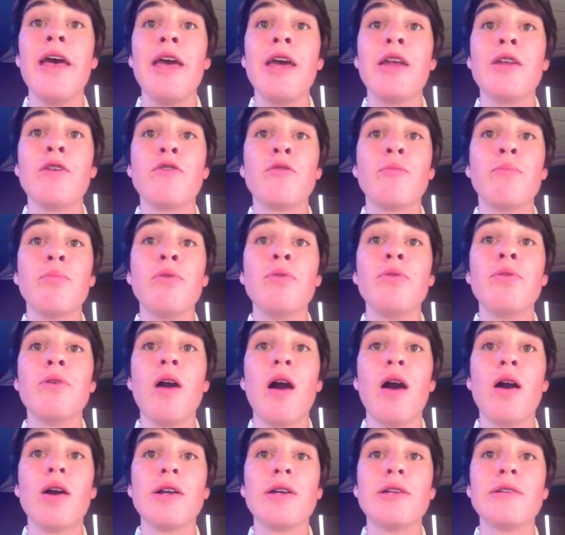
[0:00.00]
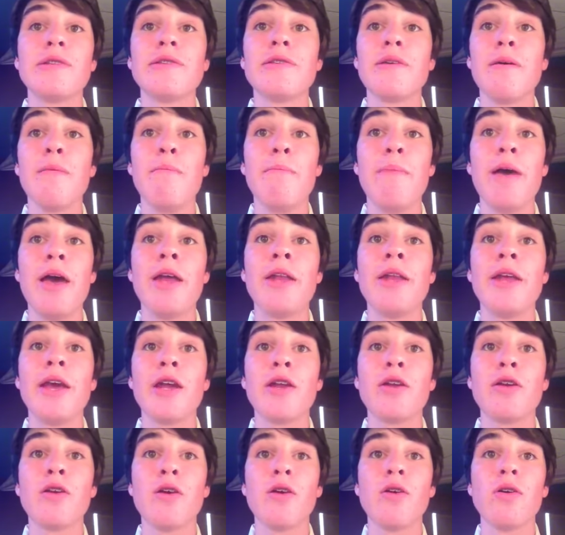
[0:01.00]
In his blue gardens, men
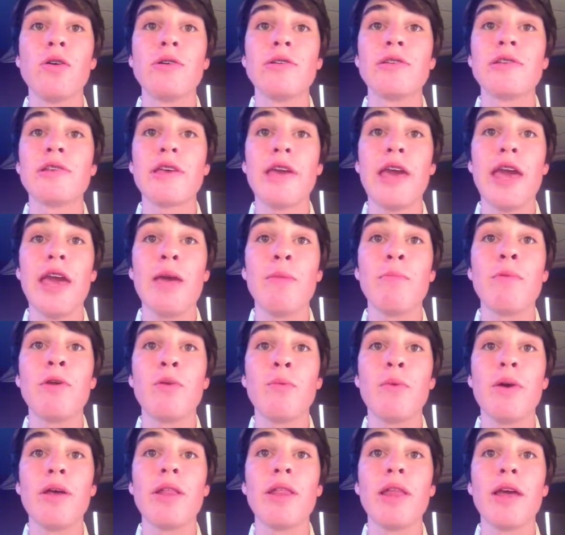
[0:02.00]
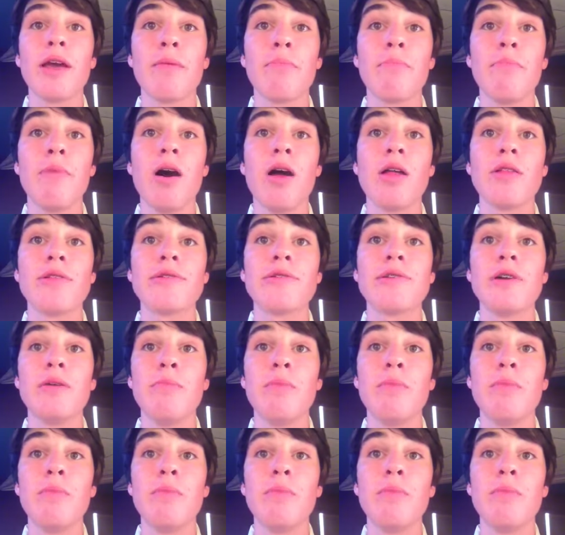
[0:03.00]
and girls came and went like moths